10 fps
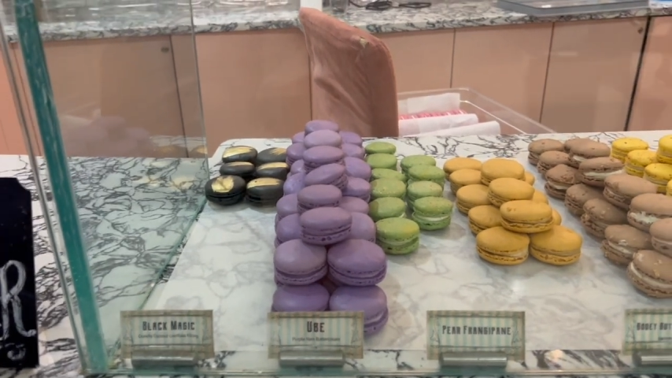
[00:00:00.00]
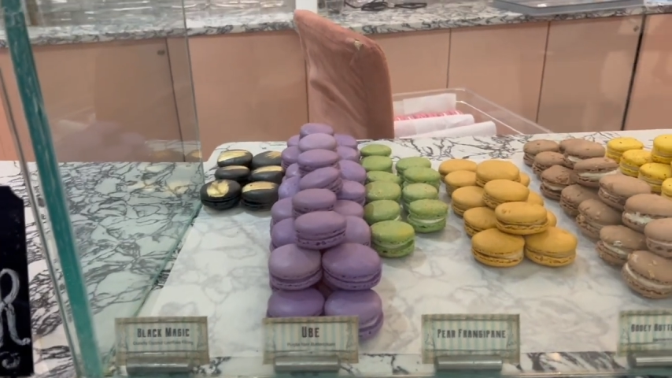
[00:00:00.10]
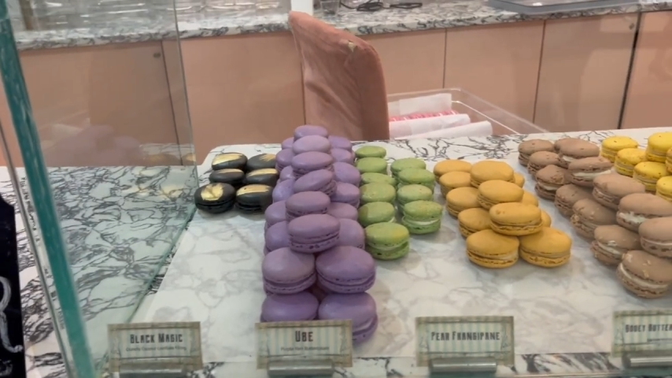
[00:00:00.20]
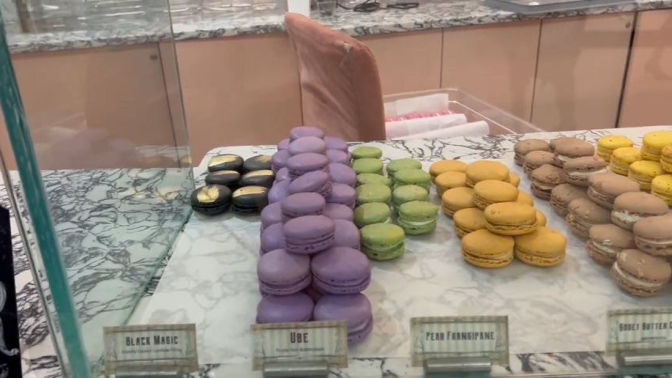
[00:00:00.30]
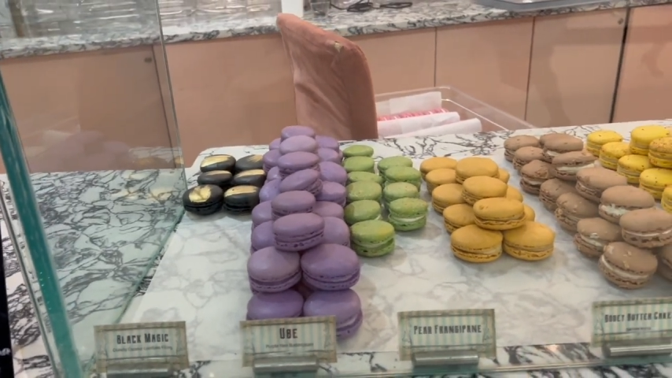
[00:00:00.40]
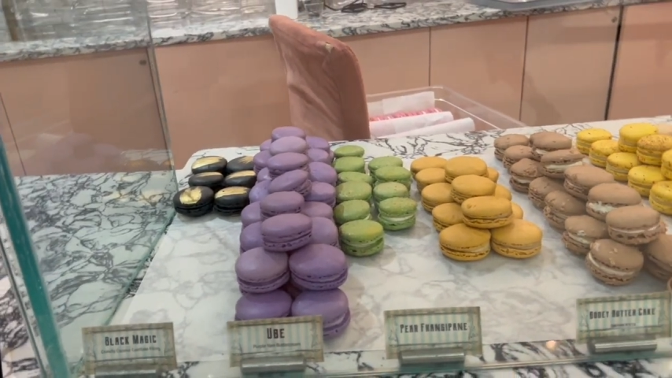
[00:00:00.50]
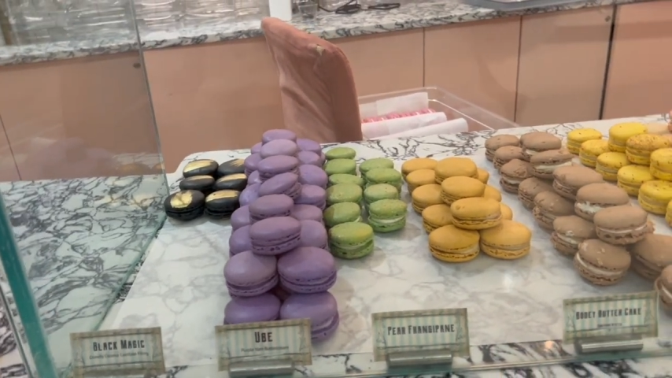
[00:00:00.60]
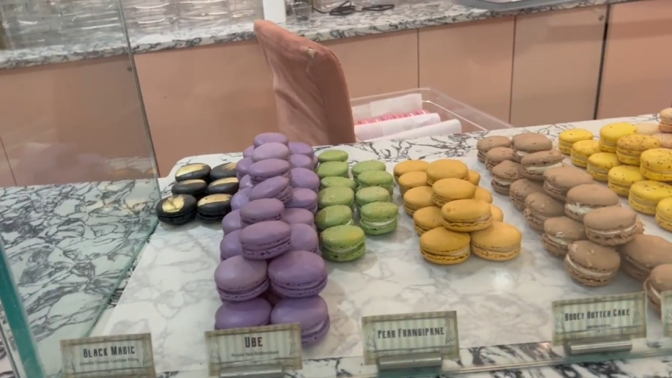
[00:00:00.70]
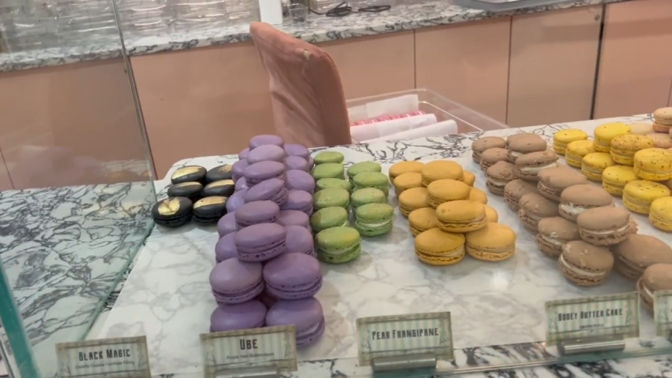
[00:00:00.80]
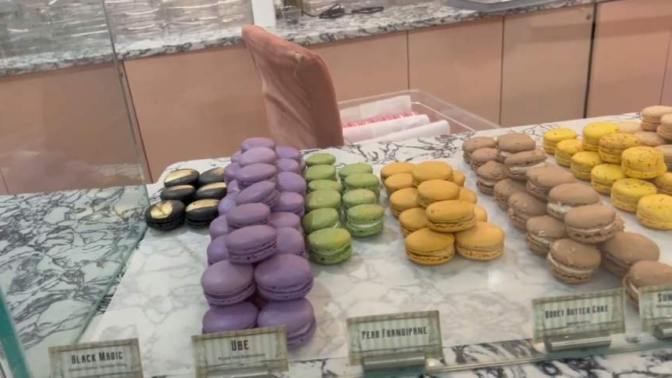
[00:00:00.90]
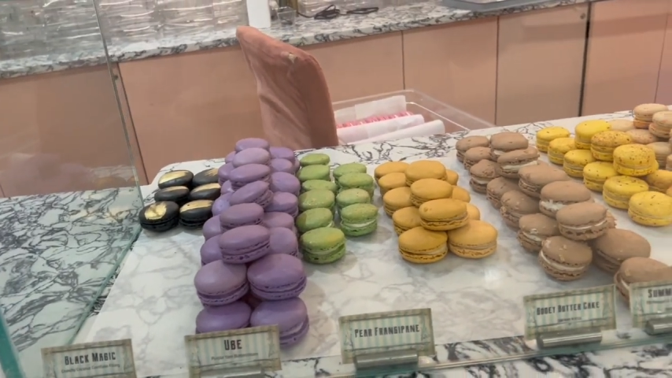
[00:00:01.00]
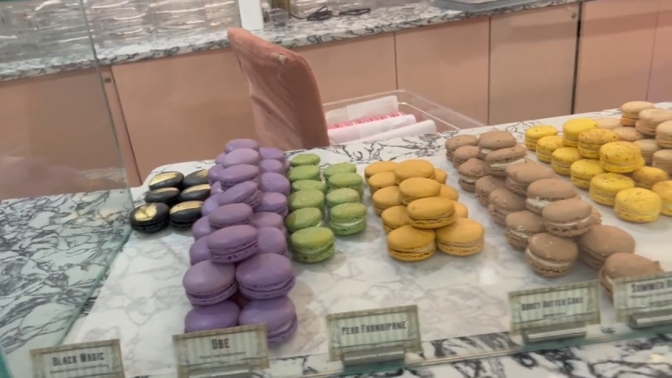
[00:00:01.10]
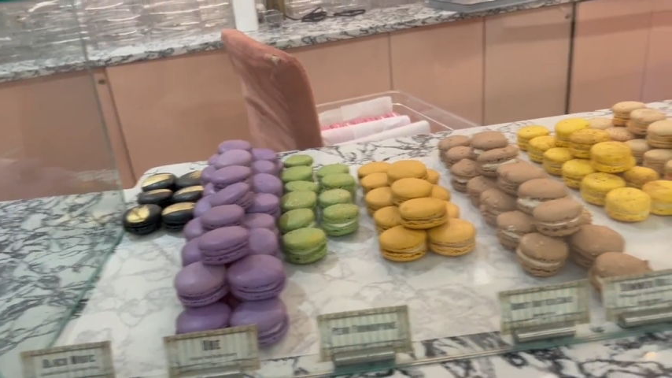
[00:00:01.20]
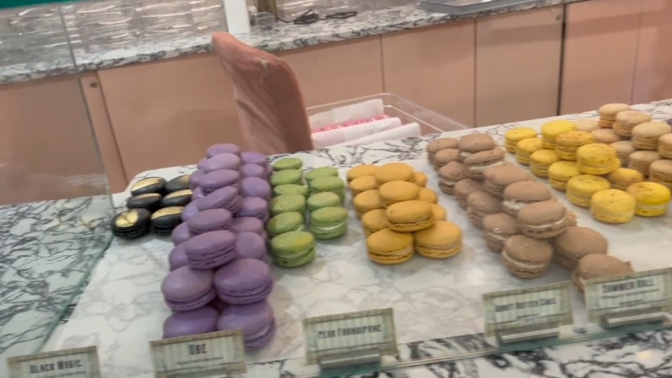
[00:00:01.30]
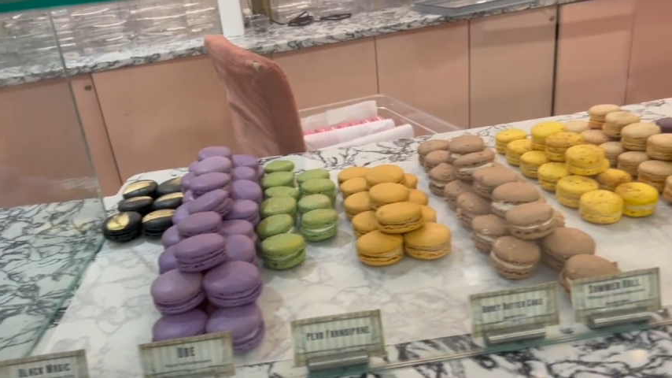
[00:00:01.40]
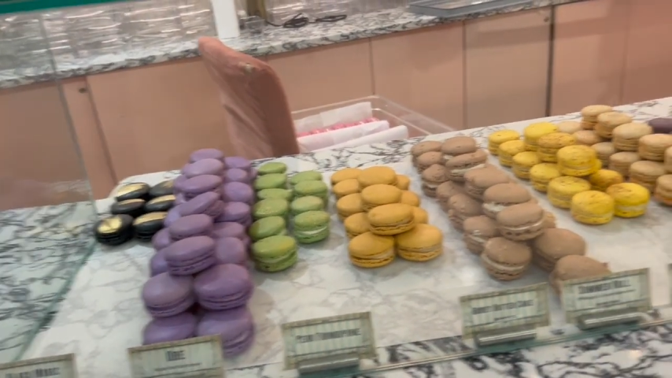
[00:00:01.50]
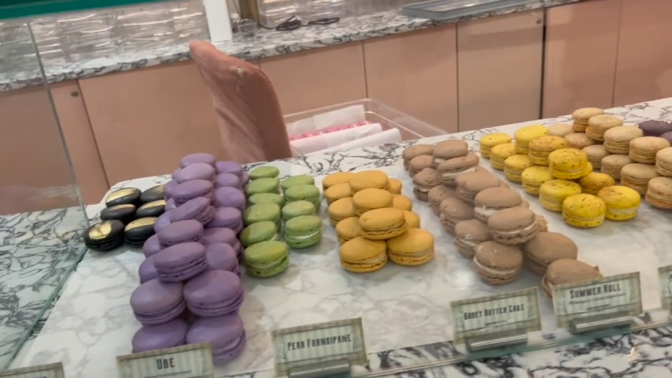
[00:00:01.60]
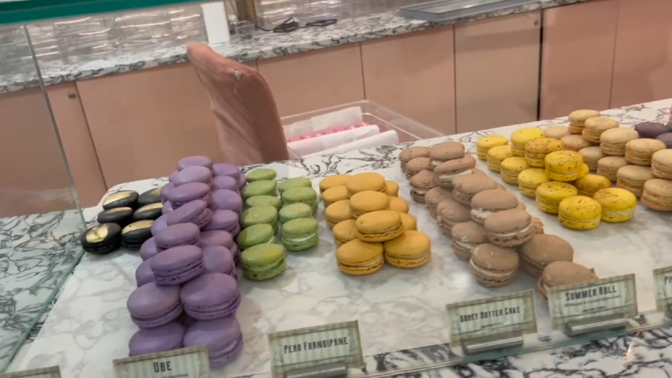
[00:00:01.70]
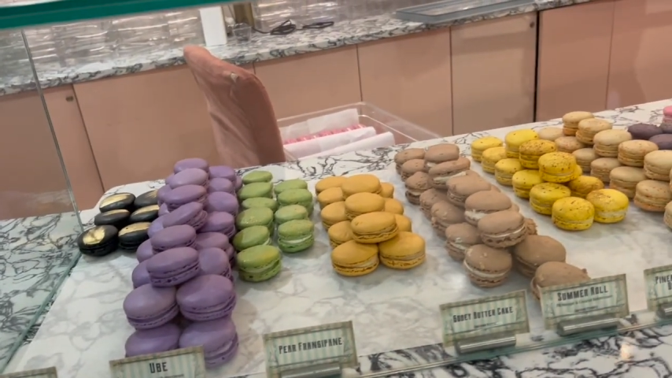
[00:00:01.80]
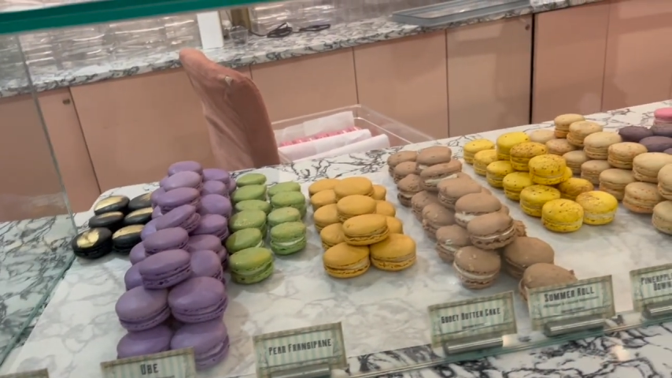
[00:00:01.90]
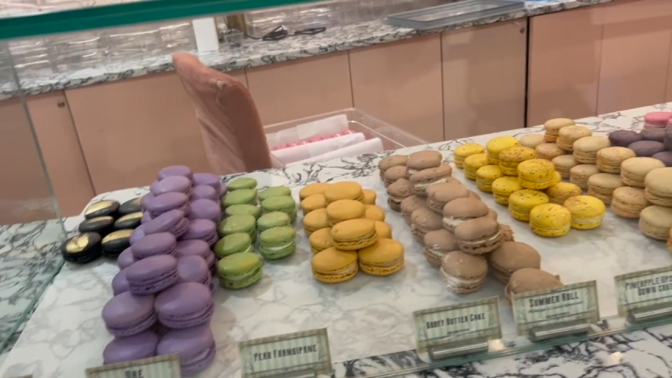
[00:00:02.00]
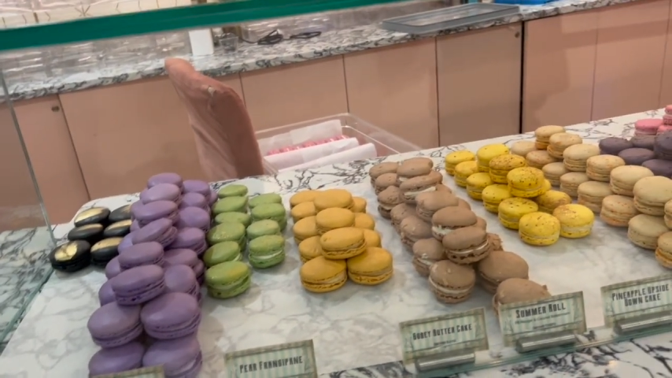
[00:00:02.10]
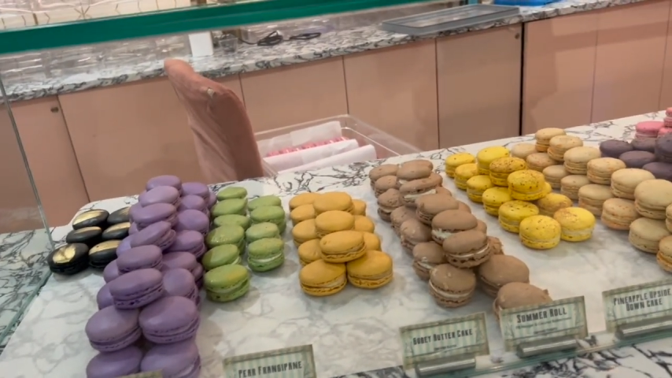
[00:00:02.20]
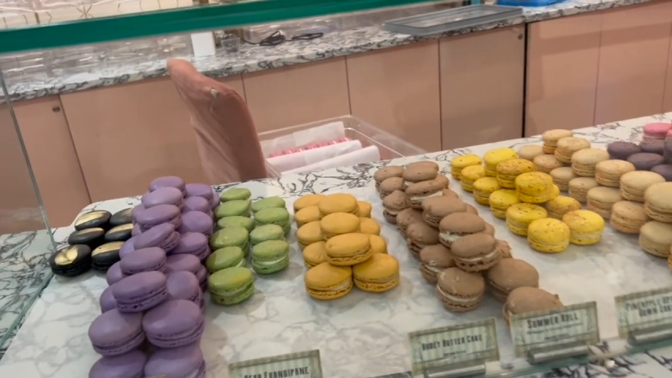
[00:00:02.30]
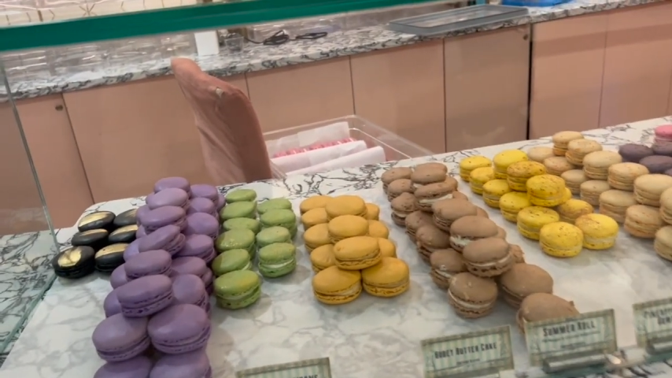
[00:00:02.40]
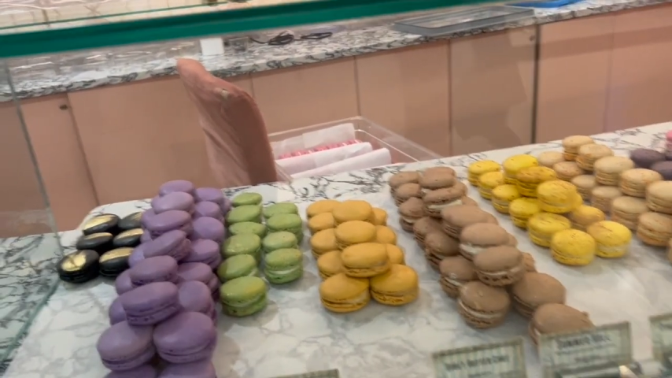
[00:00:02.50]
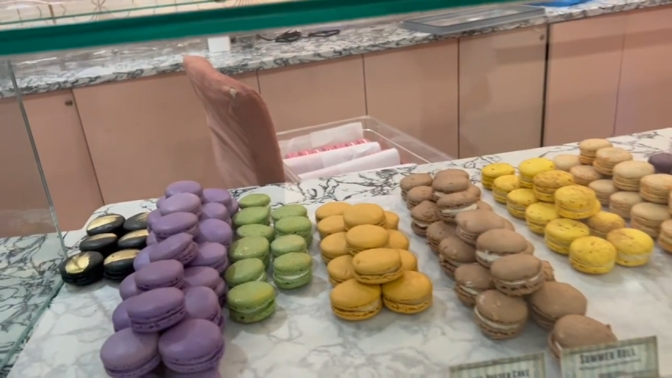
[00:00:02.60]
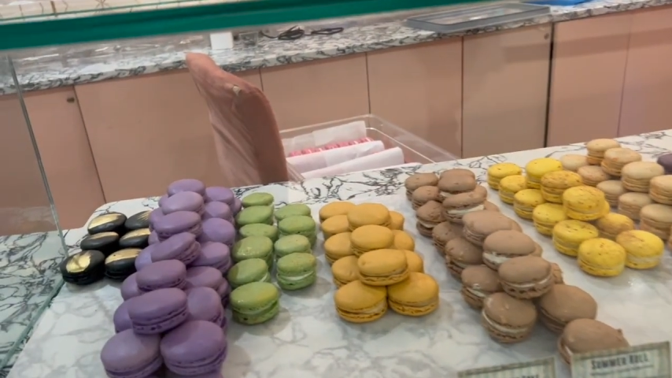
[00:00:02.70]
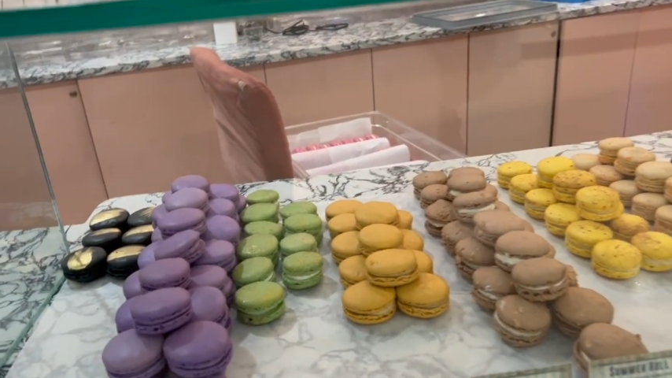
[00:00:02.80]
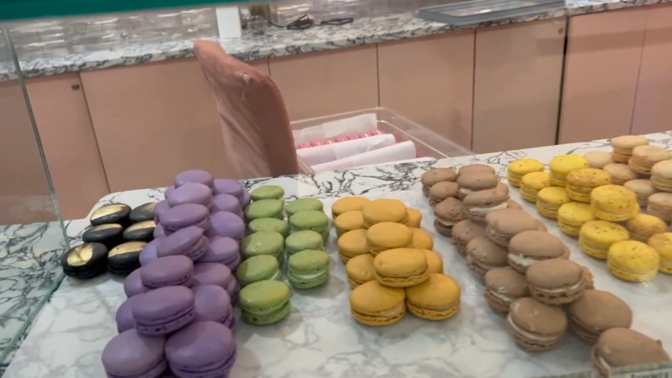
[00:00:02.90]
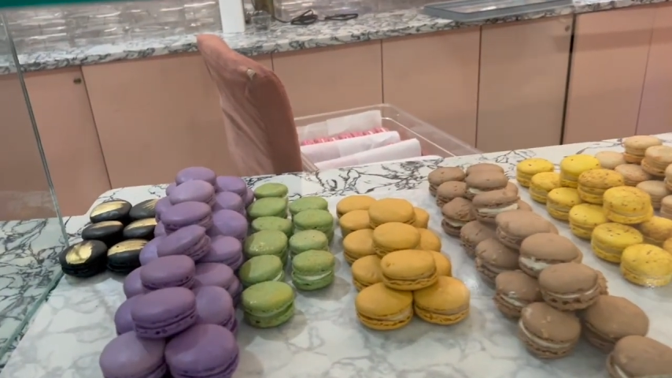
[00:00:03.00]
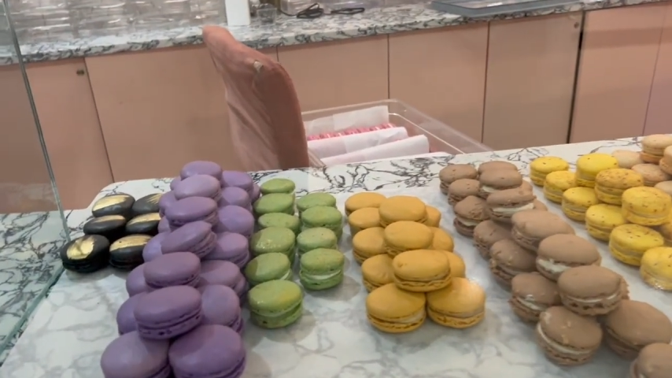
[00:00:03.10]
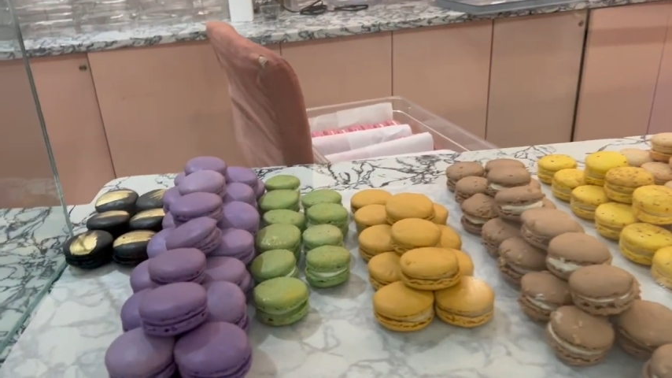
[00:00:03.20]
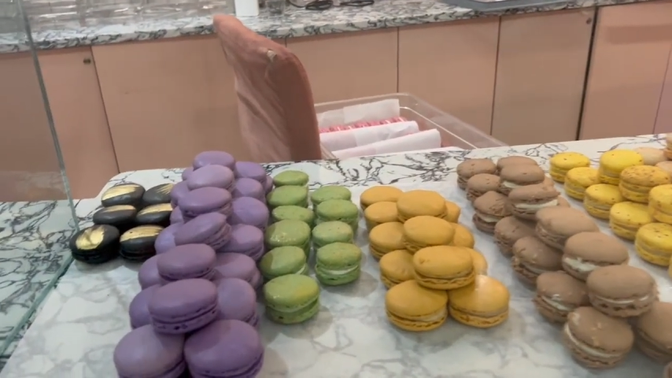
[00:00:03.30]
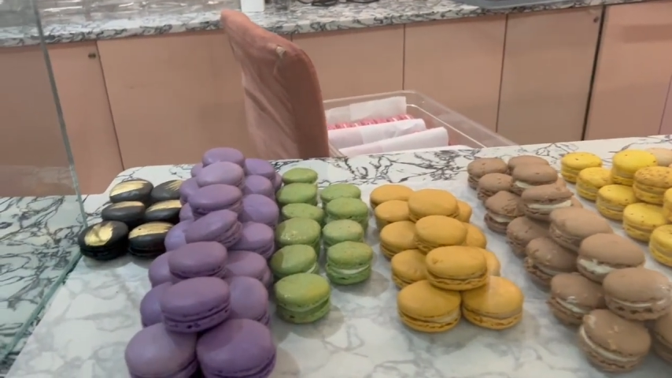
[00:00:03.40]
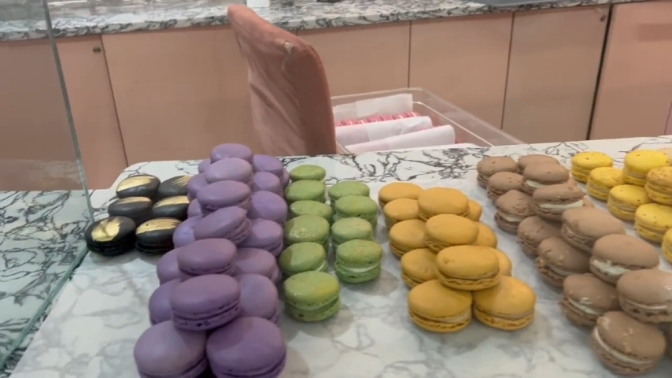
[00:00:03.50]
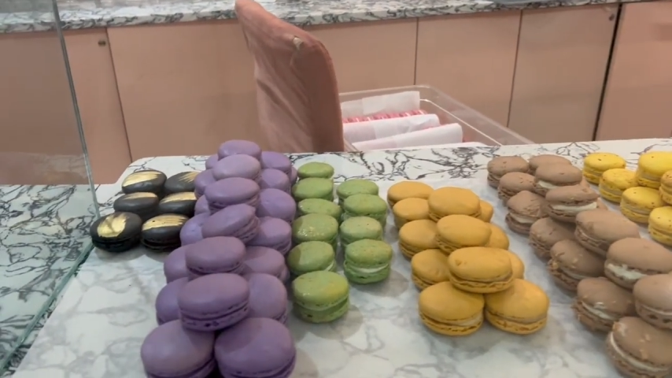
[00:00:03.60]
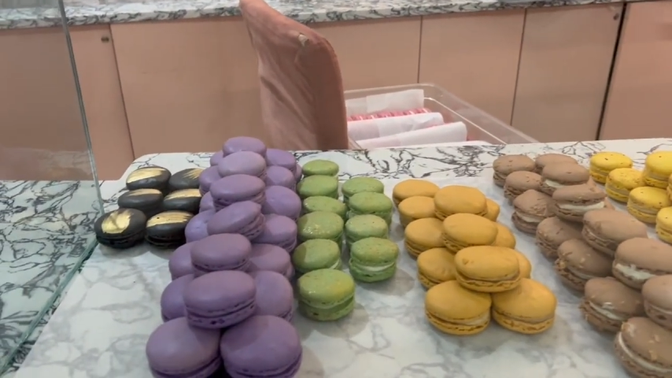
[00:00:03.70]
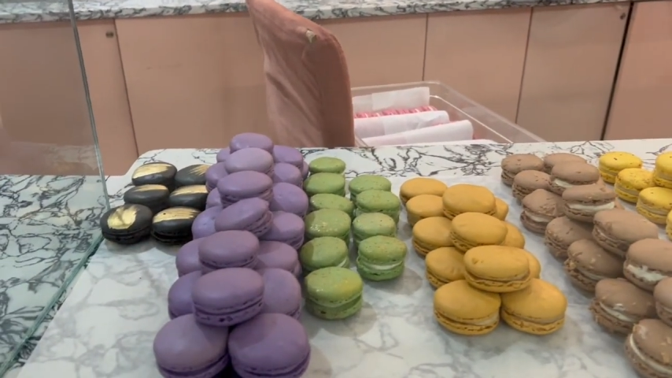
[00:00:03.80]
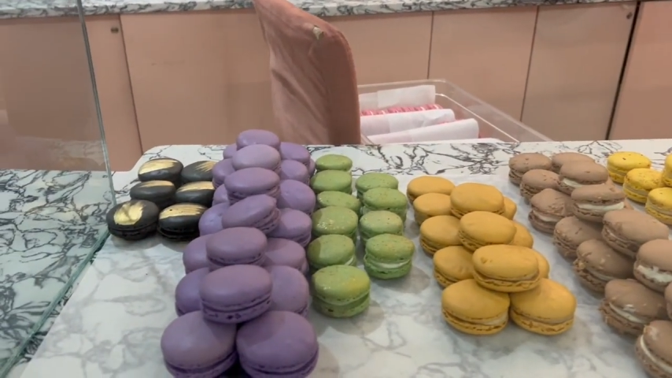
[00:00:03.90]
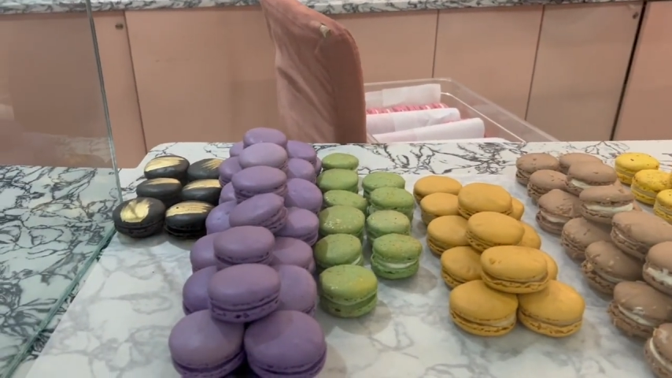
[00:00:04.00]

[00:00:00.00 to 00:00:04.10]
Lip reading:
No face is visible, so there are no lips to read.